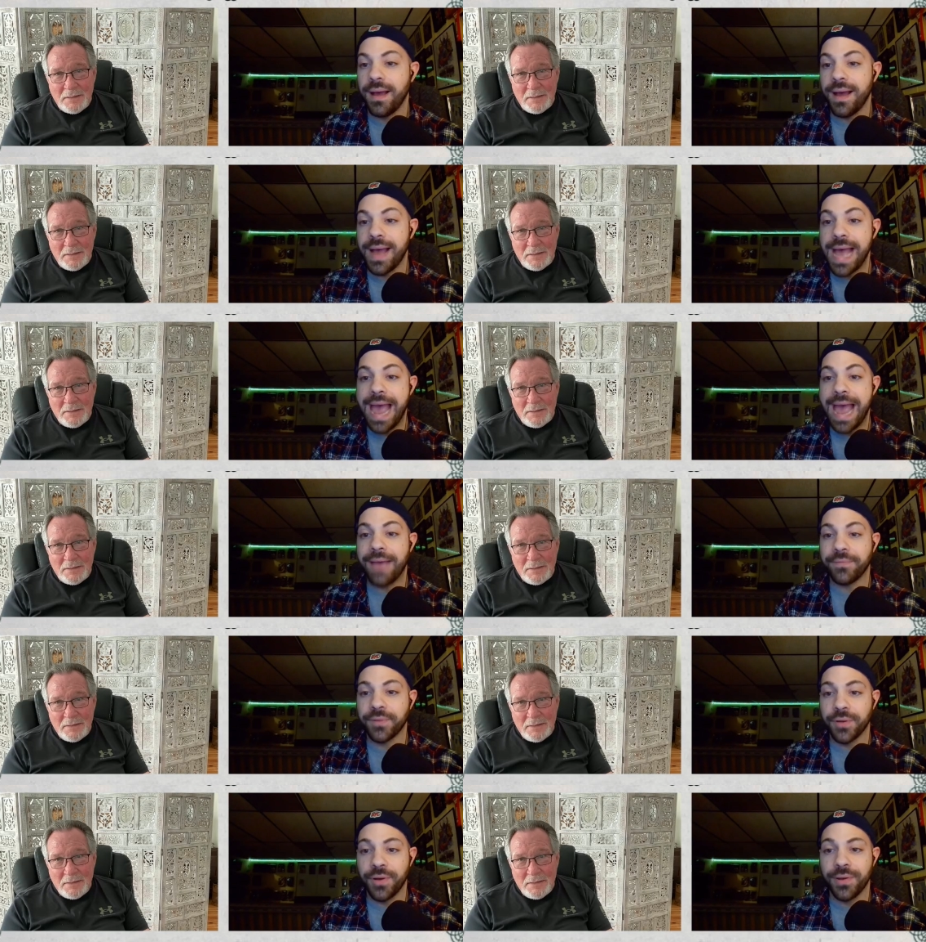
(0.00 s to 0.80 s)
Speaker 1: Uh,
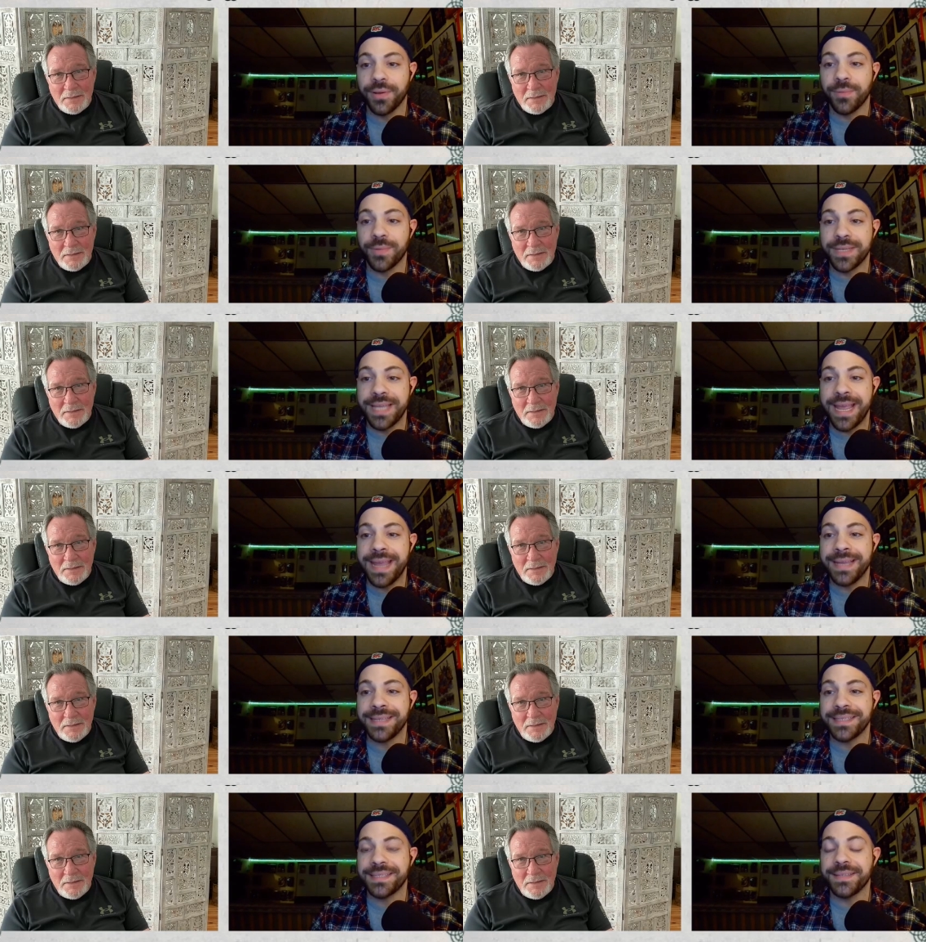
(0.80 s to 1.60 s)
after Hogan
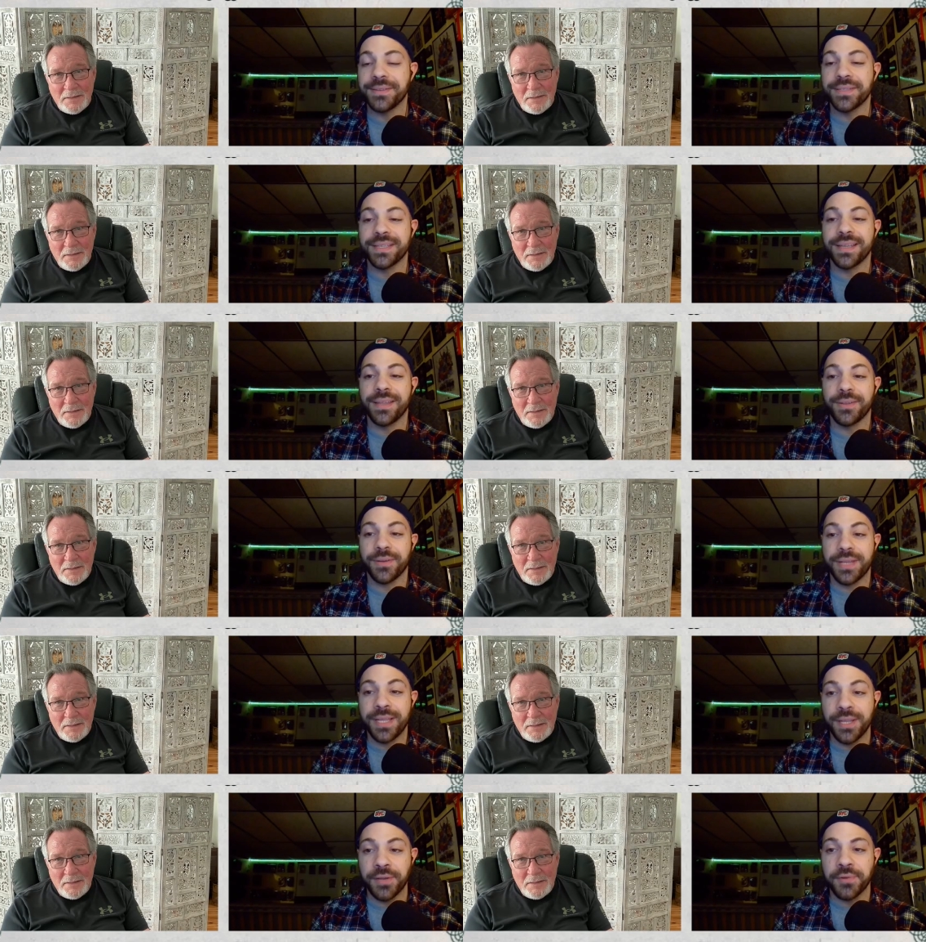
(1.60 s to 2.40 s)
retains, there's another
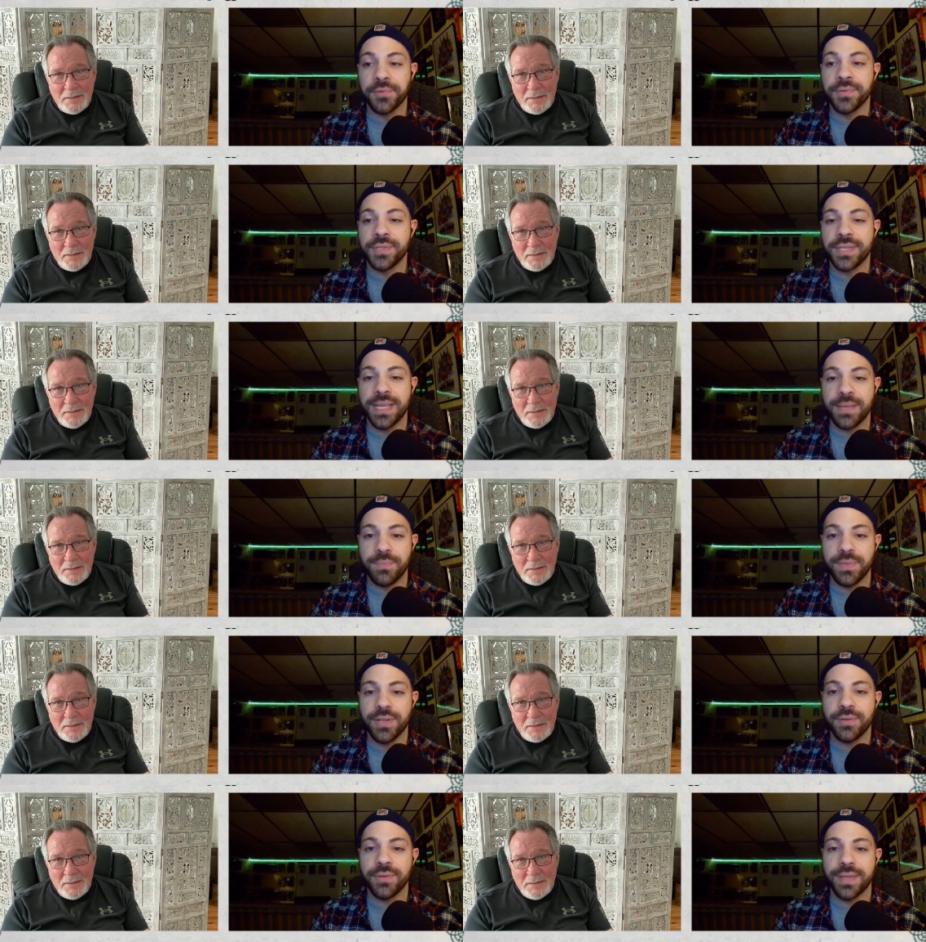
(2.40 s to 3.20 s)
huge
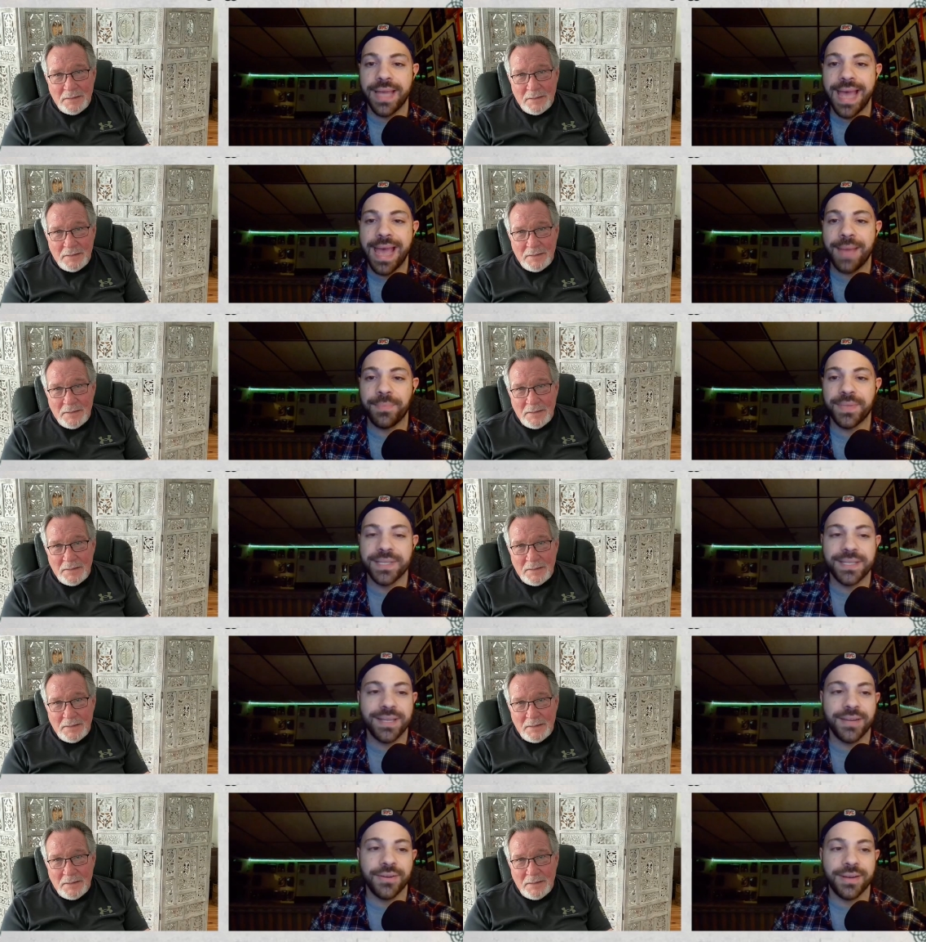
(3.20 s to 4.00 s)
debut that
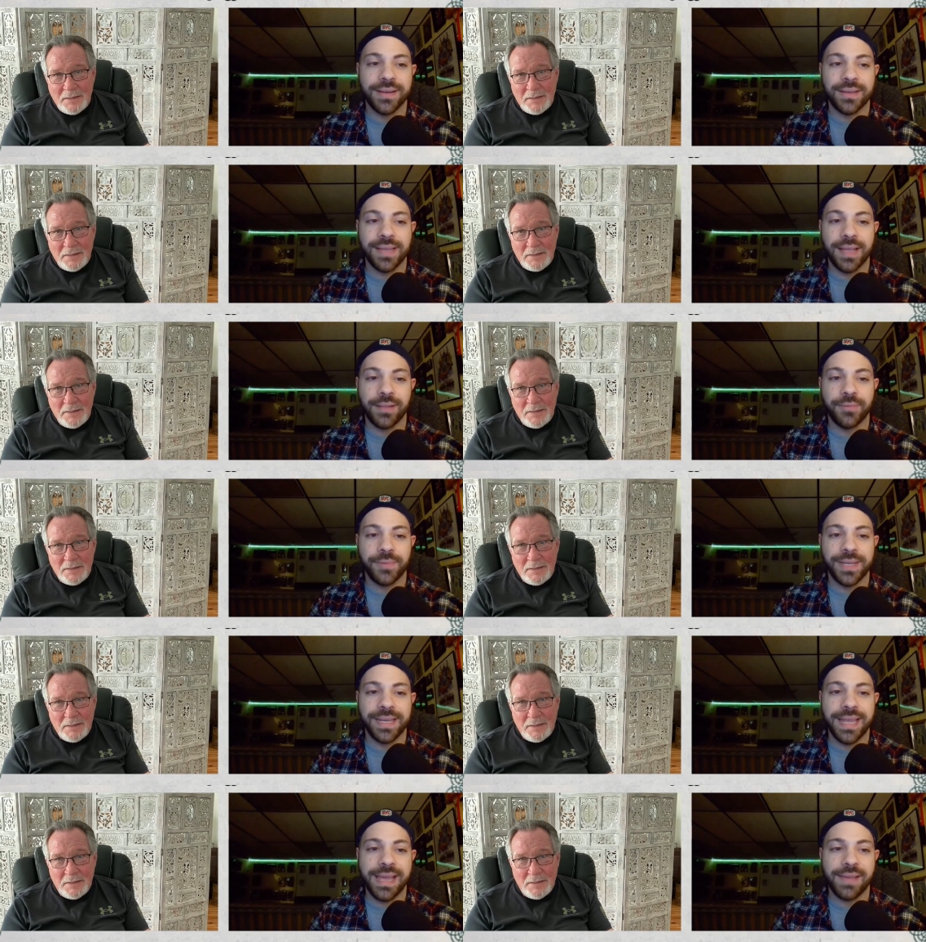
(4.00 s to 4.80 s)
happens here at
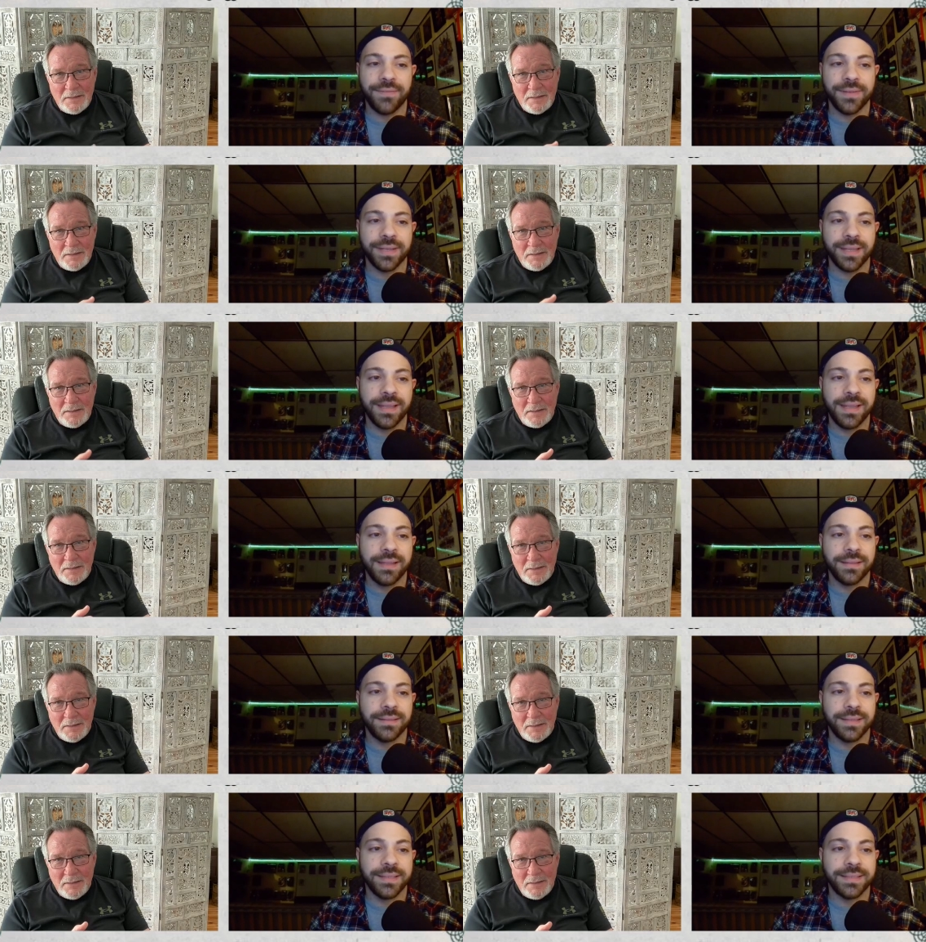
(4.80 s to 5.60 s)
Halloween Havoc.
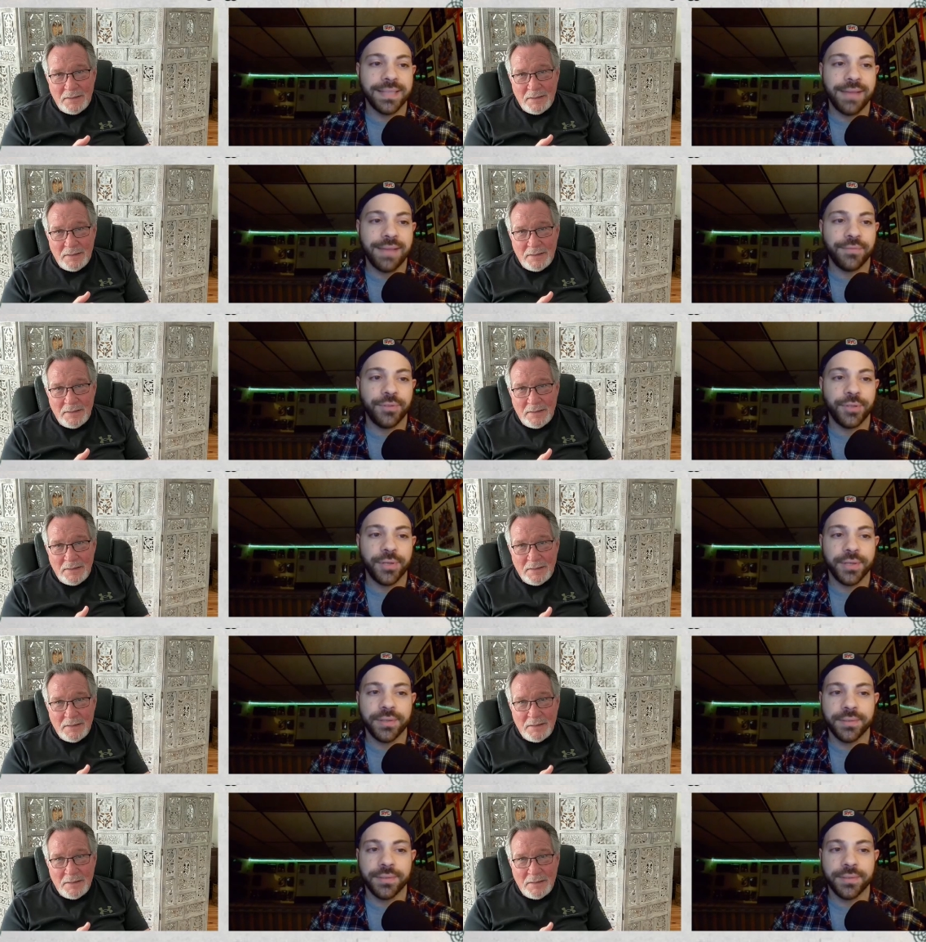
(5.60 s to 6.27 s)
Let's have a look.